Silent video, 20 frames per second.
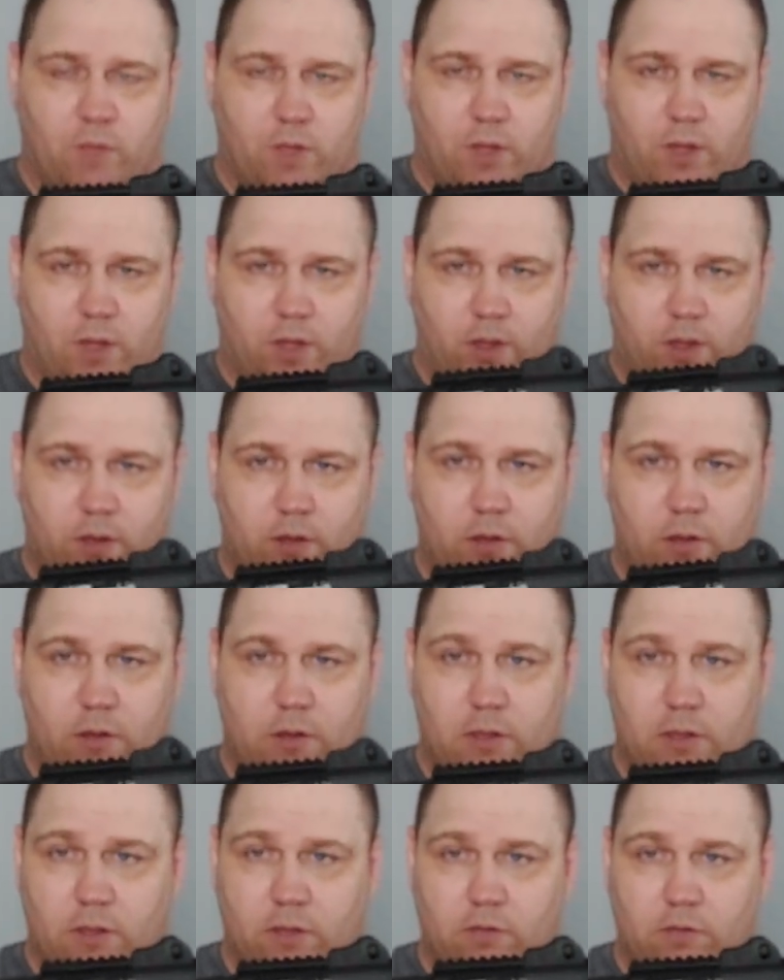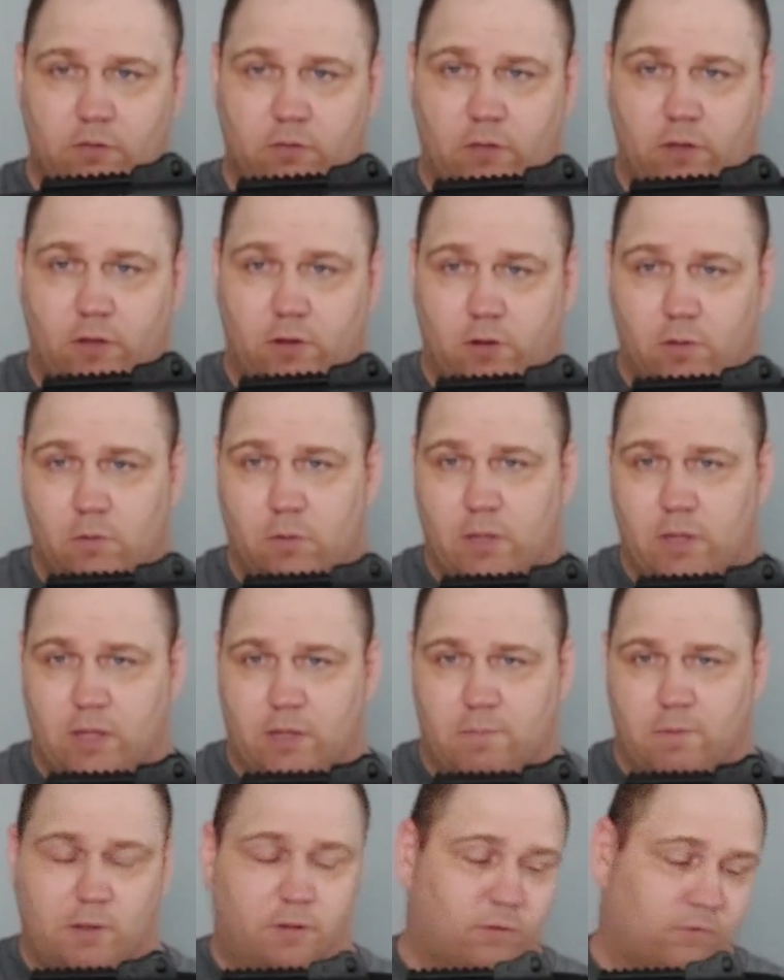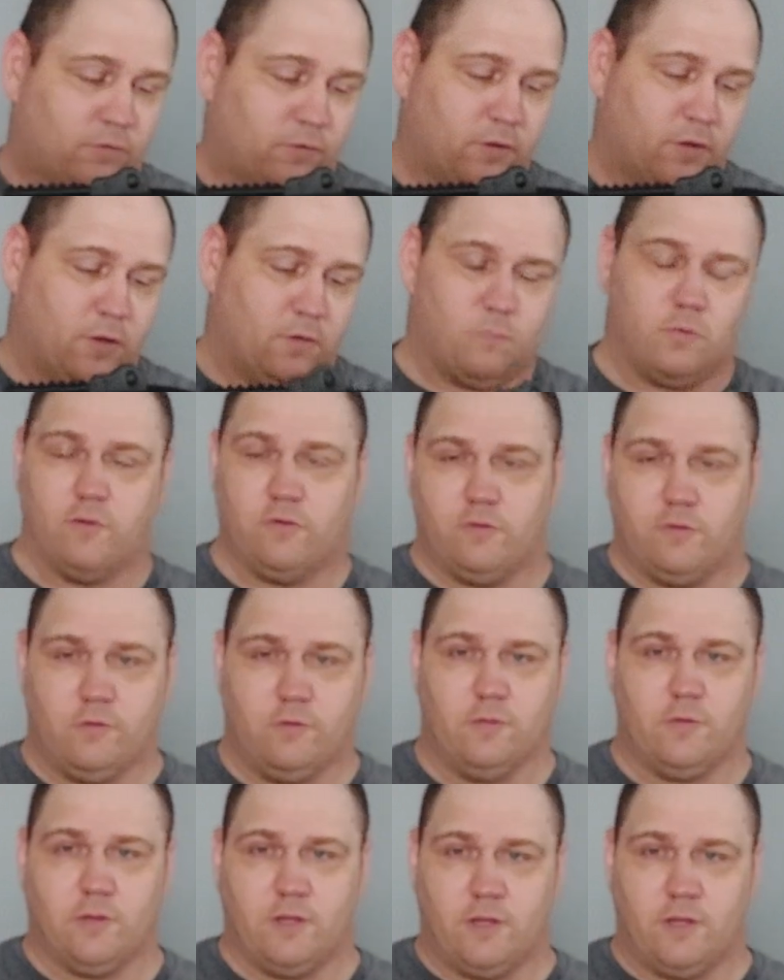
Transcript: and things I don't like about this gun, which is